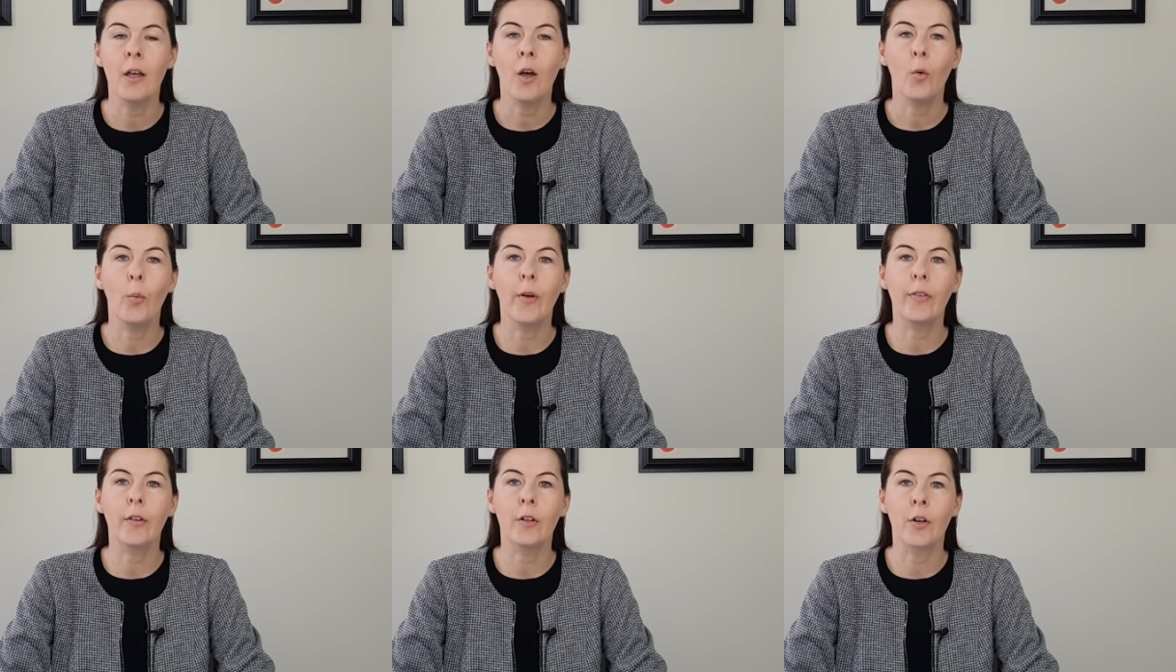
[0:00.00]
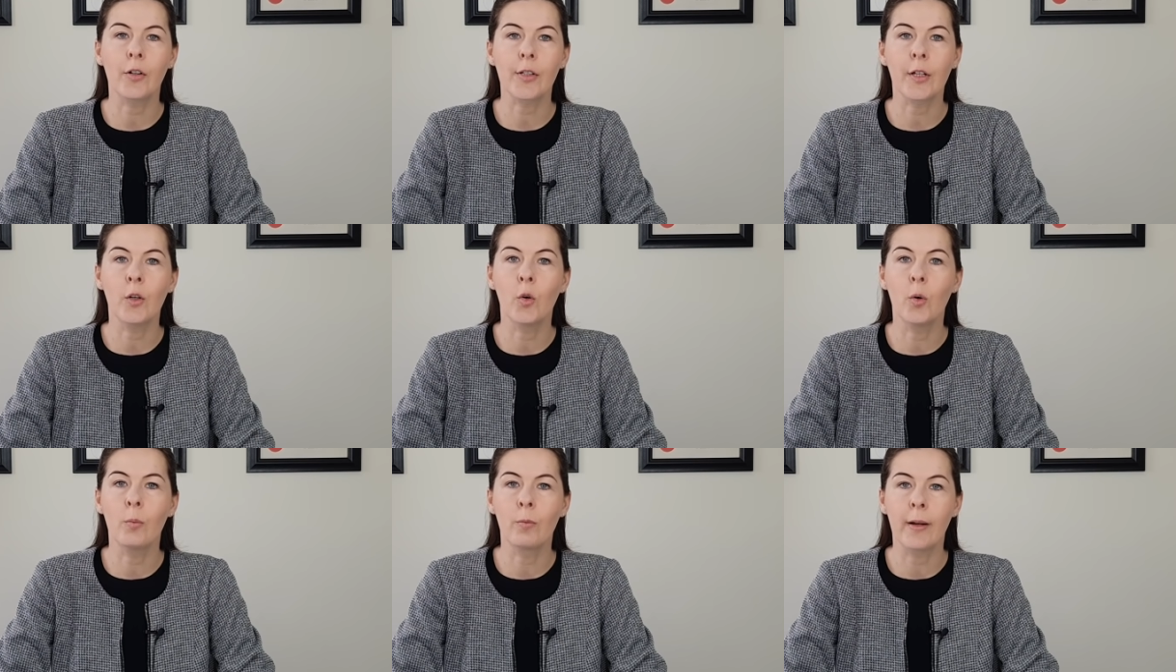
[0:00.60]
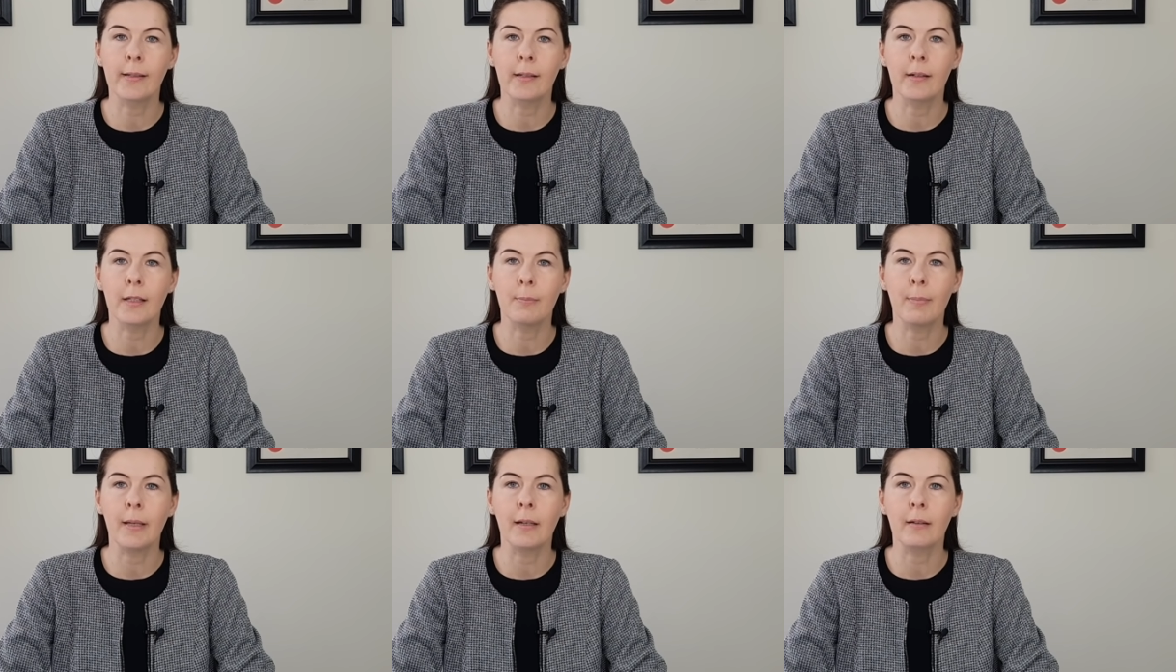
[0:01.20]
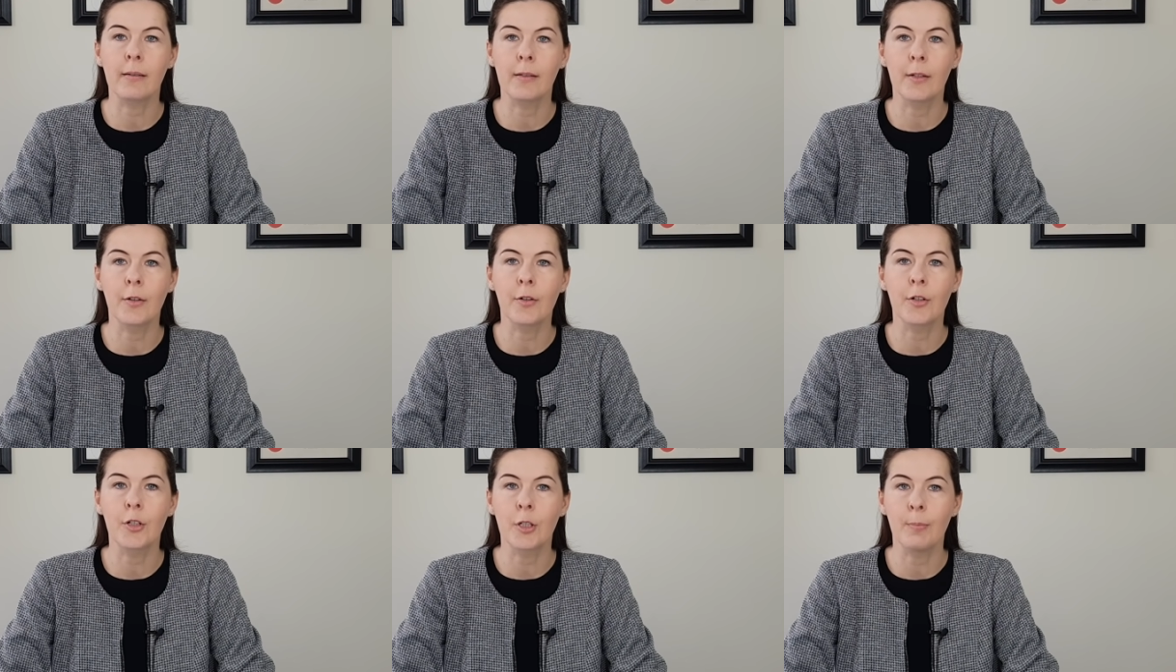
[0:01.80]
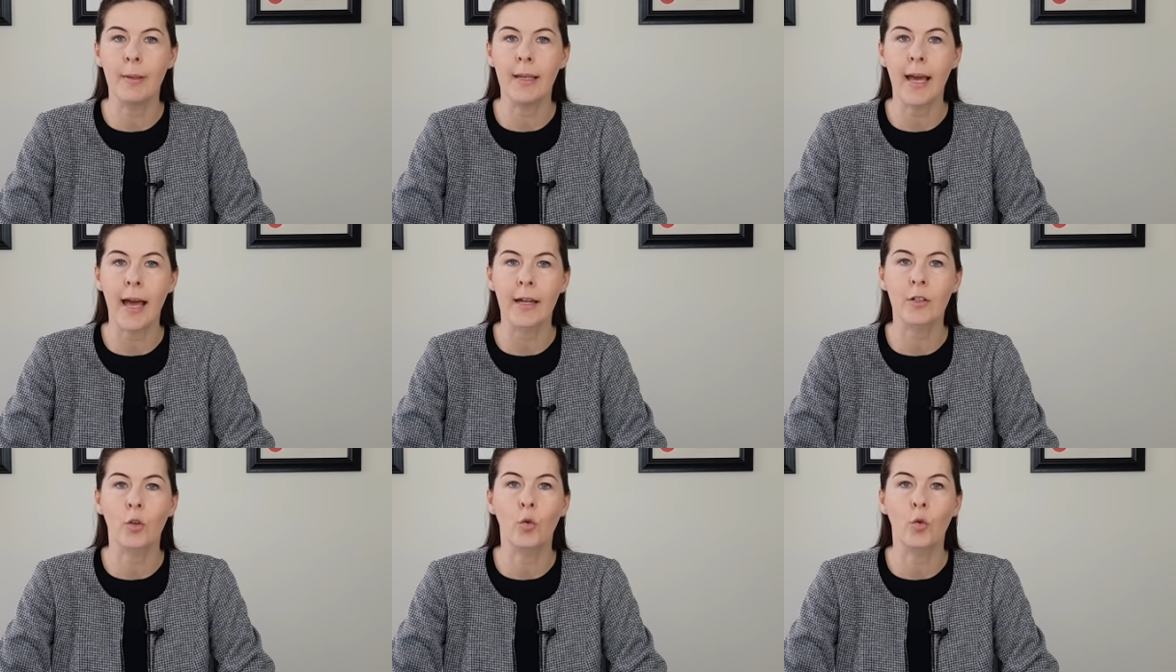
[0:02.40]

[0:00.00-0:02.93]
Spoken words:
with nursing home residents being considered to be at